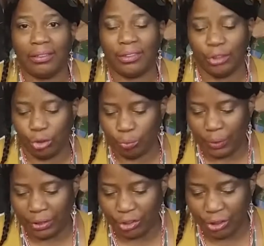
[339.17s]

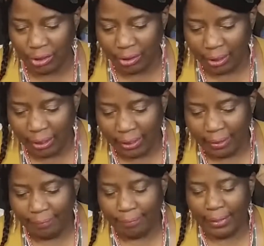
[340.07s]
situation
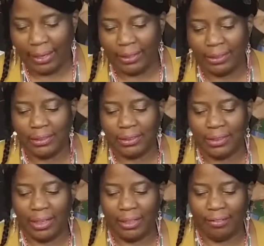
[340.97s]
that is
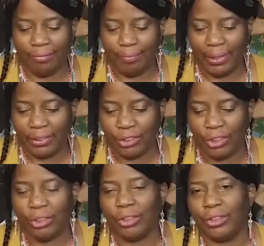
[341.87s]
negative
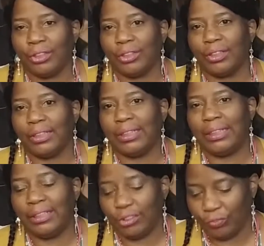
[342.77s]
magic
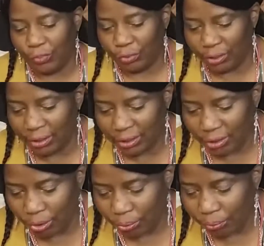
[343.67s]
in its fullness.
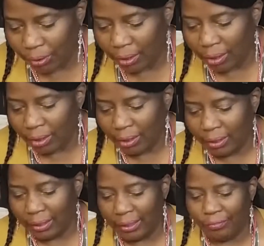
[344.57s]
So
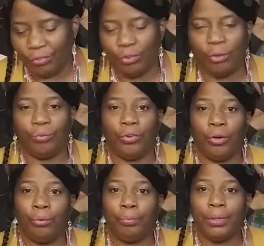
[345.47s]
if you don't
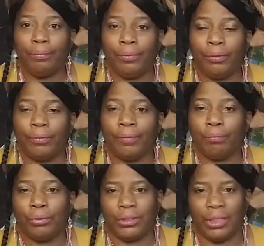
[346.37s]
know people,
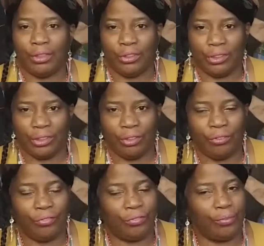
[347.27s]
protect yourself.